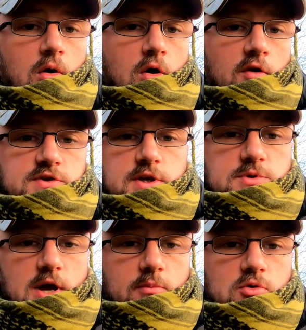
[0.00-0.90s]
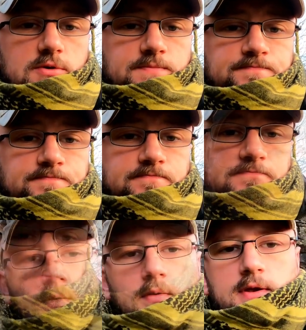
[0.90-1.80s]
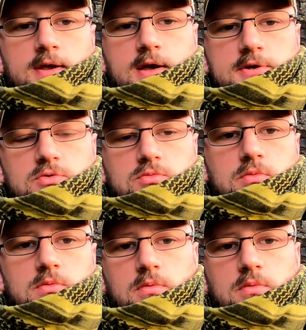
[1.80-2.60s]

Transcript: of James Hamilton. The castle